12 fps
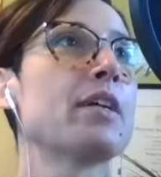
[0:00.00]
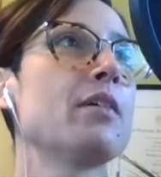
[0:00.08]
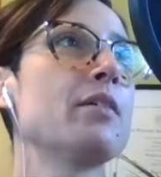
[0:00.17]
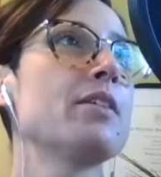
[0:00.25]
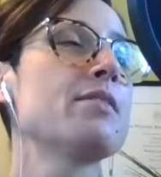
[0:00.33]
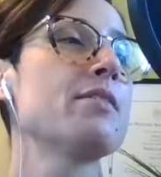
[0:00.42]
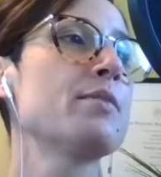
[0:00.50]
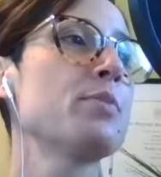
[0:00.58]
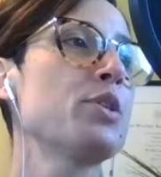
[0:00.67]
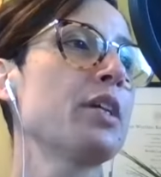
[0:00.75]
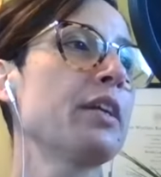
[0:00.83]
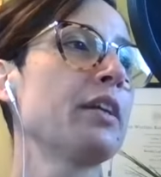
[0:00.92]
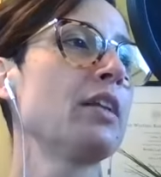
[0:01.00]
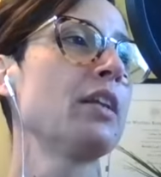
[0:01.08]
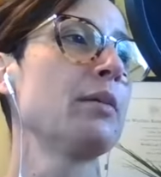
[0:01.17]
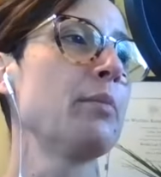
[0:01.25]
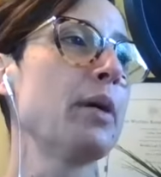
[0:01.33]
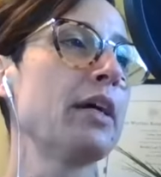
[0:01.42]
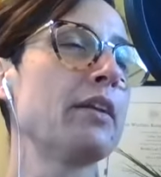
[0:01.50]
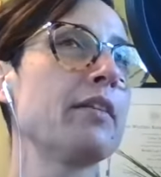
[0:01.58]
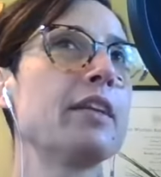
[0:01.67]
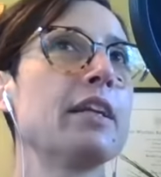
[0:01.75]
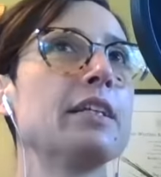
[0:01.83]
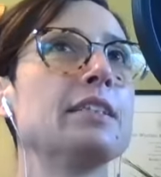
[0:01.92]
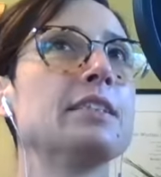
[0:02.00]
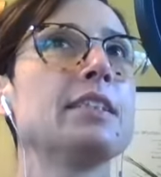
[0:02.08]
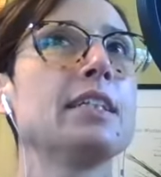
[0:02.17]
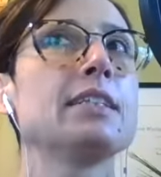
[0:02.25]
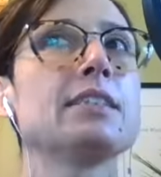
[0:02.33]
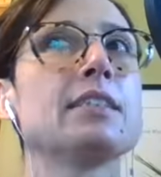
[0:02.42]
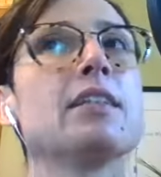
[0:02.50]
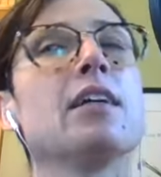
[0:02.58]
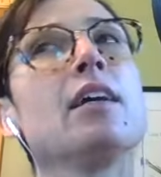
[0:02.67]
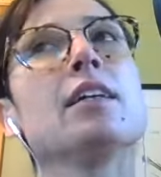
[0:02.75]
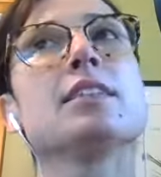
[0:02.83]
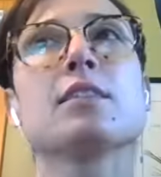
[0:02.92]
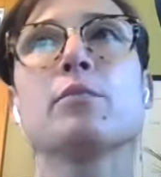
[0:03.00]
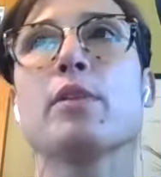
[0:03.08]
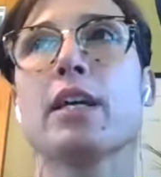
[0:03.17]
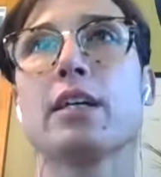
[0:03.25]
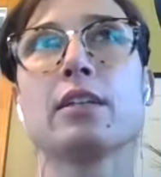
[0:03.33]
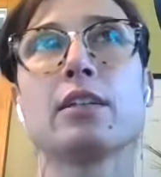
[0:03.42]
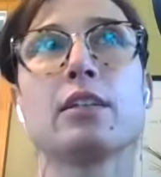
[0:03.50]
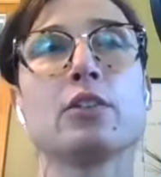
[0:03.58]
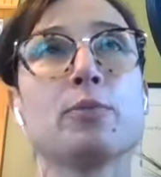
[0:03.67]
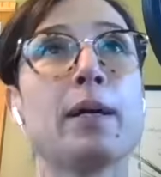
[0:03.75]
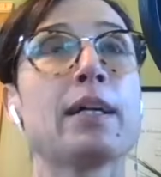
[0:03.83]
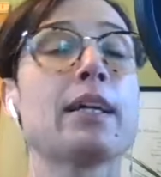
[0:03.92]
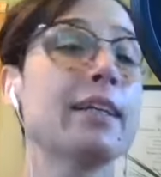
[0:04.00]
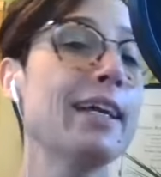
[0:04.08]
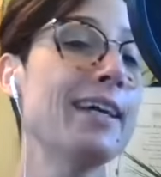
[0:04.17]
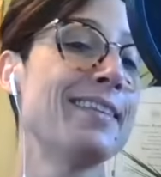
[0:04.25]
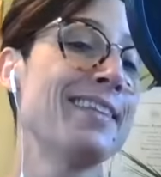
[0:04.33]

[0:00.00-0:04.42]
It's it's particularly bad in the United States, and some of that goes back again.